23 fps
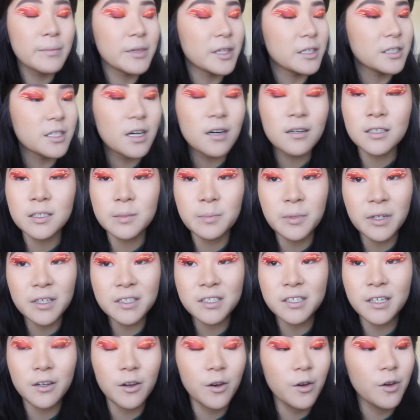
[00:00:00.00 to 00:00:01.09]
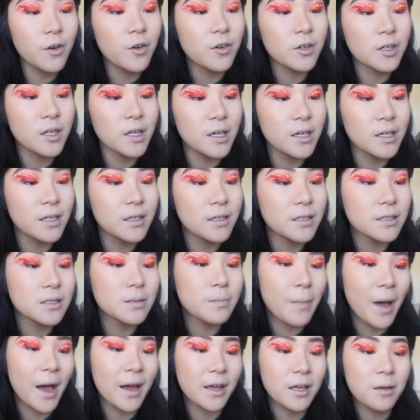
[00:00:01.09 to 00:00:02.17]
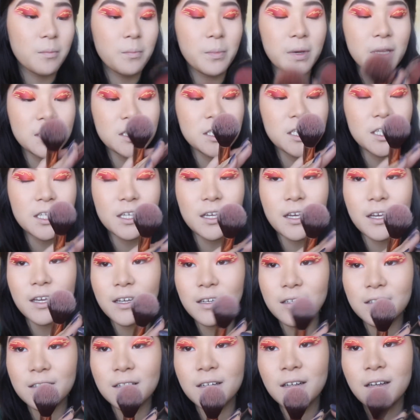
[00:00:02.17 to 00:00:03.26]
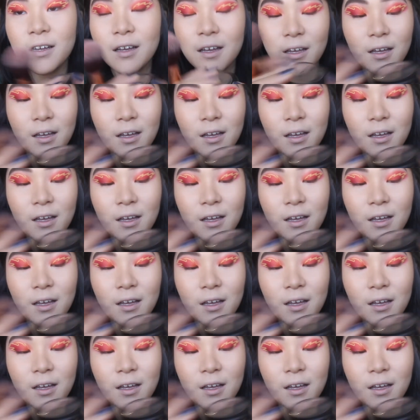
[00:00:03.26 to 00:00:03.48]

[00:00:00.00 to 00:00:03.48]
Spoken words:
the darkest blush I own is MAC Peachy Keen.